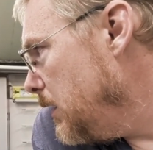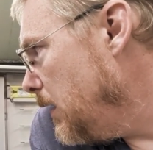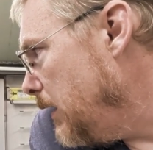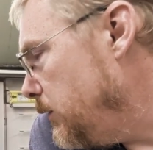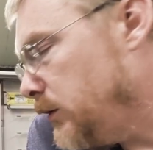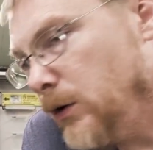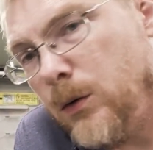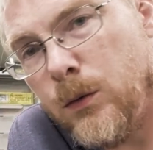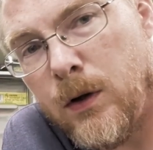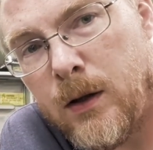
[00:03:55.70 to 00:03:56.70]
I
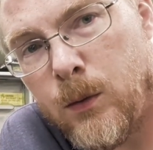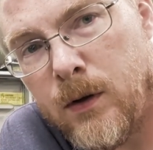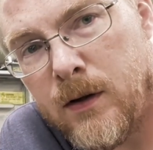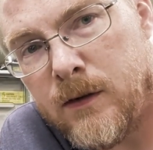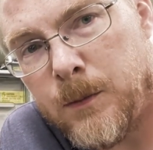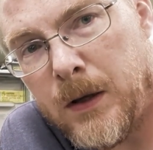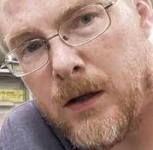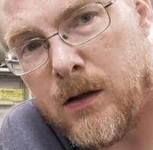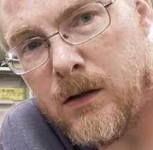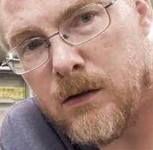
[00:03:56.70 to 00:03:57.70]
don't really want to
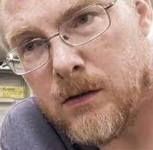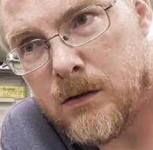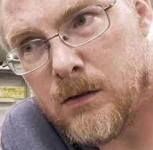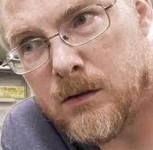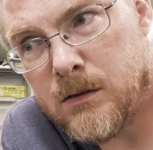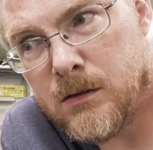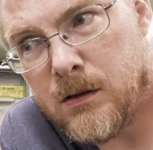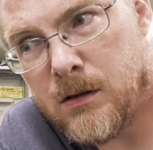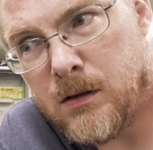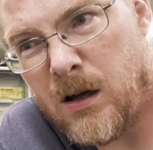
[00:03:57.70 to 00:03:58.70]
spend
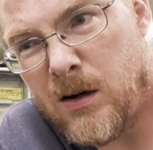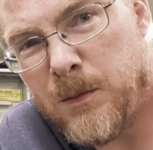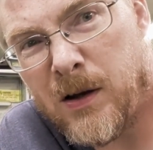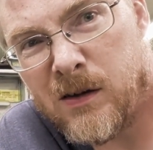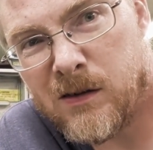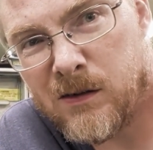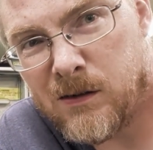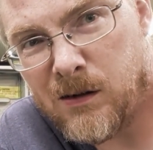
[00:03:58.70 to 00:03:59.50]
$100